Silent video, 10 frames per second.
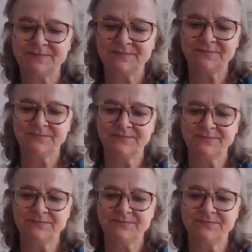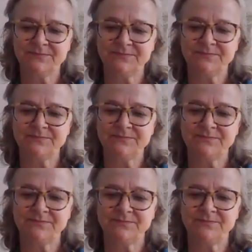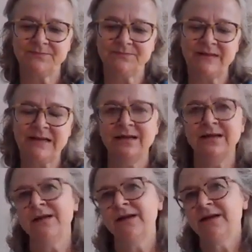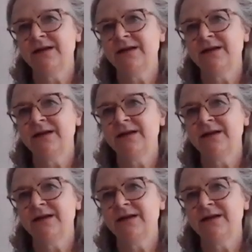Nothing is said.